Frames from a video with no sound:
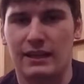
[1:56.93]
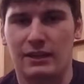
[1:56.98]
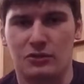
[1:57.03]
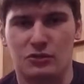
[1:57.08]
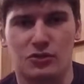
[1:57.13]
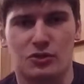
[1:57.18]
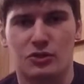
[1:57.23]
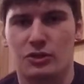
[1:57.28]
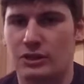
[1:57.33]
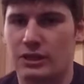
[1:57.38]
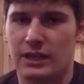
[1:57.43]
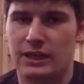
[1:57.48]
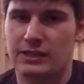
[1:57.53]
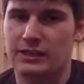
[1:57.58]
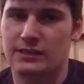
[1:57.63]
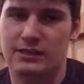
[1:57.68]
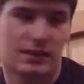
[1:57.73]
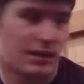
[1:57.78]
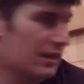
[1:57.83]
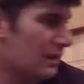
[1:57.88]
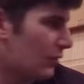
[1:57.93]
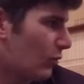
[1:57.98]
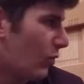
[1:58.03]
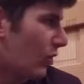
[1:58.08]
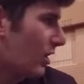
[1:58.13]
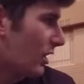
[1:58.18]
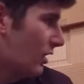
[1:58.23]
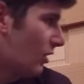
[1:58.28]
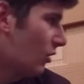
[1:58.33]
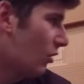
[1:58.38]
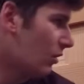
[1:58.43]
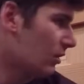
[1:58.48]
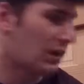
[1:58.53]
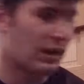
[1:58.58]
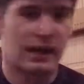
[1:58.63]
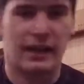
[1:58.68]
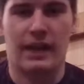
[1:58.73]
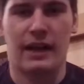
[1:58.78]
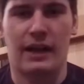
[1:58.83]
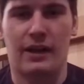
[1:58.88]
I'll show you guys what all
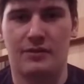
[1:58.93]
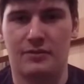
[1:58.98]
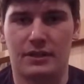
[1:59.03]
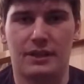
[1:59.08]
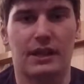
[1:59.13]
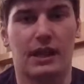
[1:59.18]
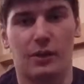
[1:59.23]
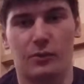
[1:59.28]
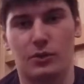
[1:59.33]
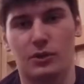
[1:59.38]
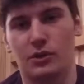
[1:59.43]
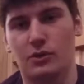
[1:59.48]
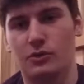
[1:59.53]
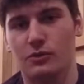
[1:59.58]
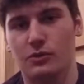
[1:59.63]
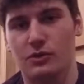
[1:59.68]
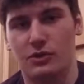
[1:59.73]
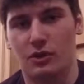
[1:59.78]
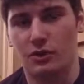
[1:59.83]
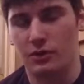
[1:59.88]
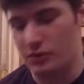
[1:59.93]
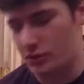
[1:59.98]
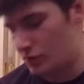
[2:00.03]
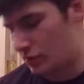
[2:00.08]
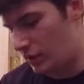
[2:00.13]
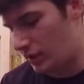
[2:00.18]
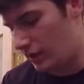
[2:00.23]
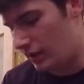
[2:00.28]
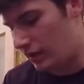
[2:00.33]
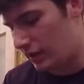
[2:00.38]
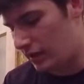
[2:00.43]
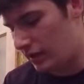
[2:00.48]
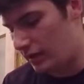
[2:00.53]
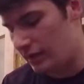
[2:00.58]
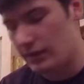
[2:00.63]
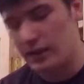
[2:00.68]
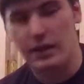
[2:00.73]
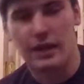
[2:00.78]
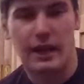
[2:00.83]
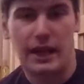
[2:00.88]
I have that I would use on a shaky head
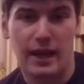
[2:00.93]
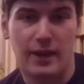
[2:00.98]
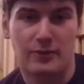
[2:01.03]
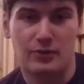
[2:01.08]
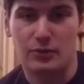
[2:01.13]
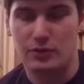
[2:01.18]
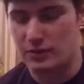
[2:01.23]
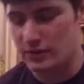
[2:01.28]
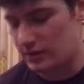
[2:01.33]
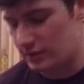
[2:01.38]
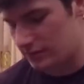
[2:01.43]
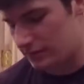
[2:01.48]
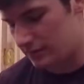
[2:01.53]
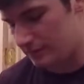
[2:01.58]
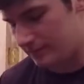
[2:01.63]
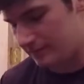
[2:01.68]
after this.